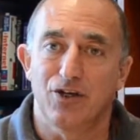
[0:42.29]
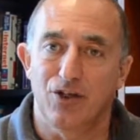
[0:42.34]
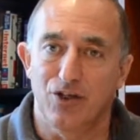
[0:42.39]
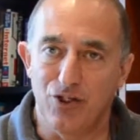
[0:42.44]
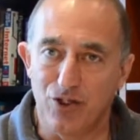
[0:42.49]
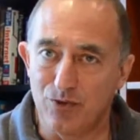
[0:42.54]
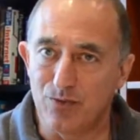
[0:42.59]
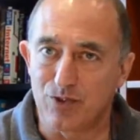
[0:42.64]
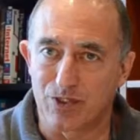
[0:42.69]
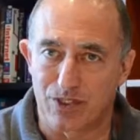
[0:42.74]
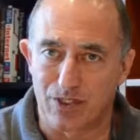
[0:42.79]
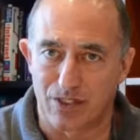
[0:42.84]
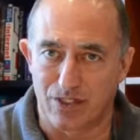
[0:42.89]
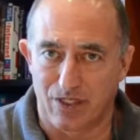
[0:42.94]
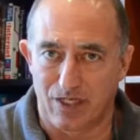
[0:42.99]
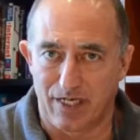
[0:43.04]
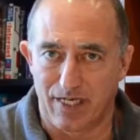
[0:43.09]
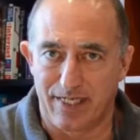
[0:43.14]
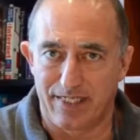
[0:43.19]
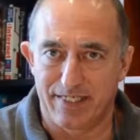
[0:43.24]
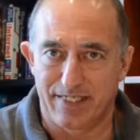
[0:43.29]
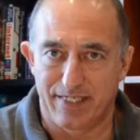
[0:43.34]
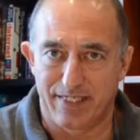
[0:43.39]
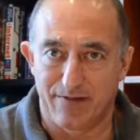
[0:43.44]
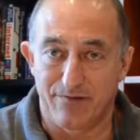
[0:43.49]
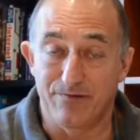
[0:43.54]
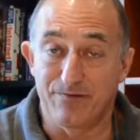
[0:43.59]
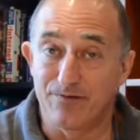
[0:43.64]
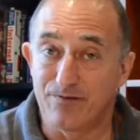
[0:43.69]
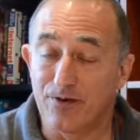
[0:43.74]
You decide
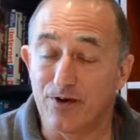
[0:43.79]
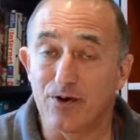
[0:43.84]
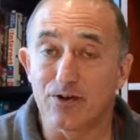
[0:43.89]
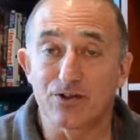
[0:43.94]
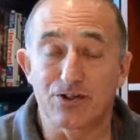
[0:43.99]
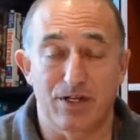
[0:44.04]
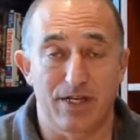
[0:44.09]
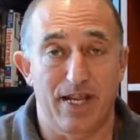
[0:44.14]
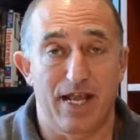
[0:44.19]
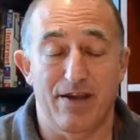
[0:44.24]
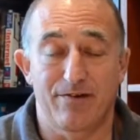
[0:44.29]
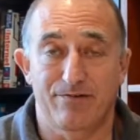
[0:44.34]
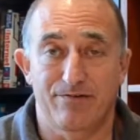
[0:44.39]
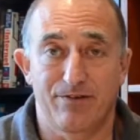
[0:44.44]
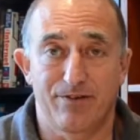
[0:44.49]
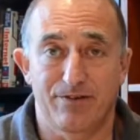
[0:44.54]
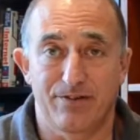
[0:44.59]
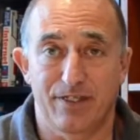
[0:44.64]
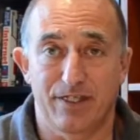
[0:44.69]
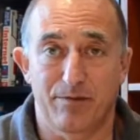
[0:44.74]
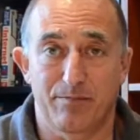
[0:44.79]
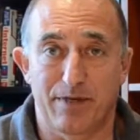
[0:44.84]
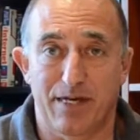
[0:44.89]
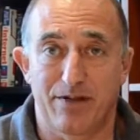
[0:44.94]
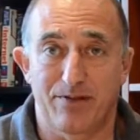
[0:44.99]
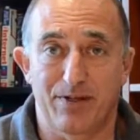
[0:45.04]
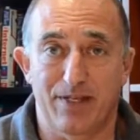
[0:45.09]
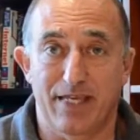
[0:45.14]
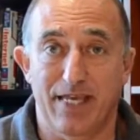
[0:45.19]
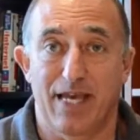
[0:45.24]
virtually everything
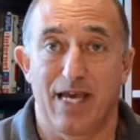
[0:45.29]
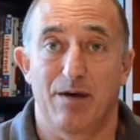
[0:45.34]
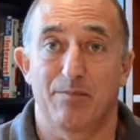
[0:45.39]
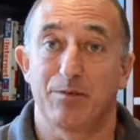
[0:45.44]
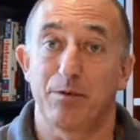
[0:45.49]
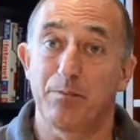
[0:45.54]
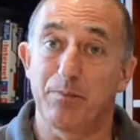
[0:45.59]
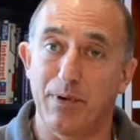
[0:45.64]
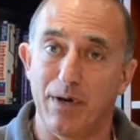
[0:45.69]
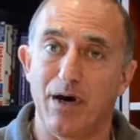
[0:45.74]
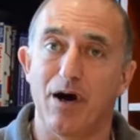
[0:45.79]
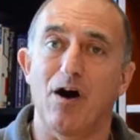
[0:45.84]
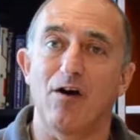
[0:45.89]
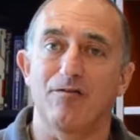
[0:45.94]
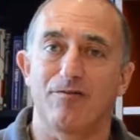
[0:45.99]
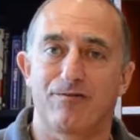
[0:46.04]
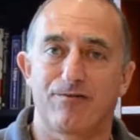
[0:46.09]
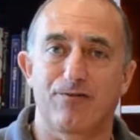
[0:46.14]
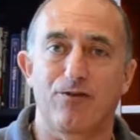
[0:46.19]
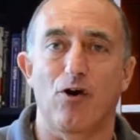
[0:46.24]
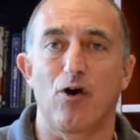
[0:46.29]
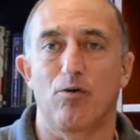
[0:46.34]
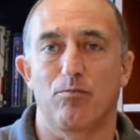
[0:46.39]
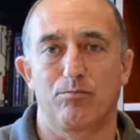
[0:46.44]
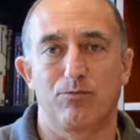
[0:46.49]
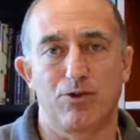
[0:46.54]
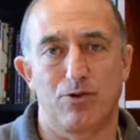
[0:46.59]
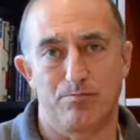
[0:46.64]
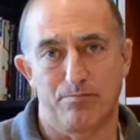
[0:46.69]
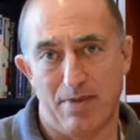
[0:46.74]
about the camp apart
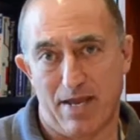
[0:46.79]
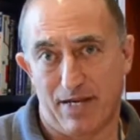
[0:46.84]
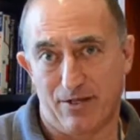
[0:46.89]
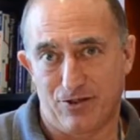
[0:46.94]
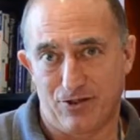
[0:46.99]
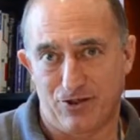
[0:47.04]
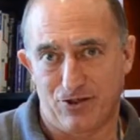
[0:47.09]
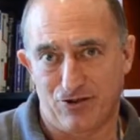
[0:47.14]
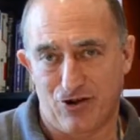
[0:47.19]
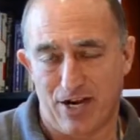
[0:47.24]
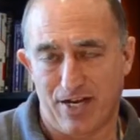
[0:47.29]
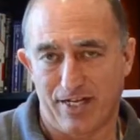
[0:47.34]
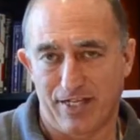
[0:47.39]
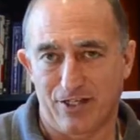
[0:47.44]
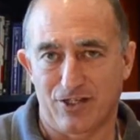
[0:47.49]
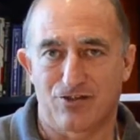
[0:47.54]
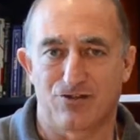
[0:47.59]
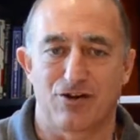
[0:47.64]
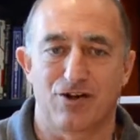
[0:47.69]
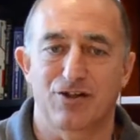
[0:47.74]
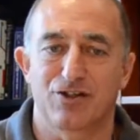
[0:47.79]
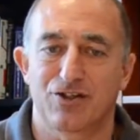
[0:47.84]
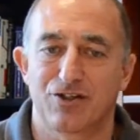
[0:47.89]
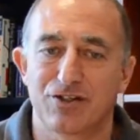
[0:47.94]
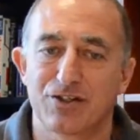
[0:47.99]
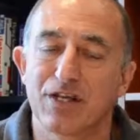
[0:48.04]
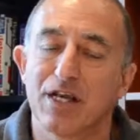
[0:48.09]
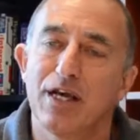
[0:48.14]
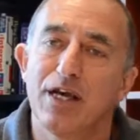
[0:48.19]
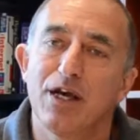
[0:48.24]
from the major training structures.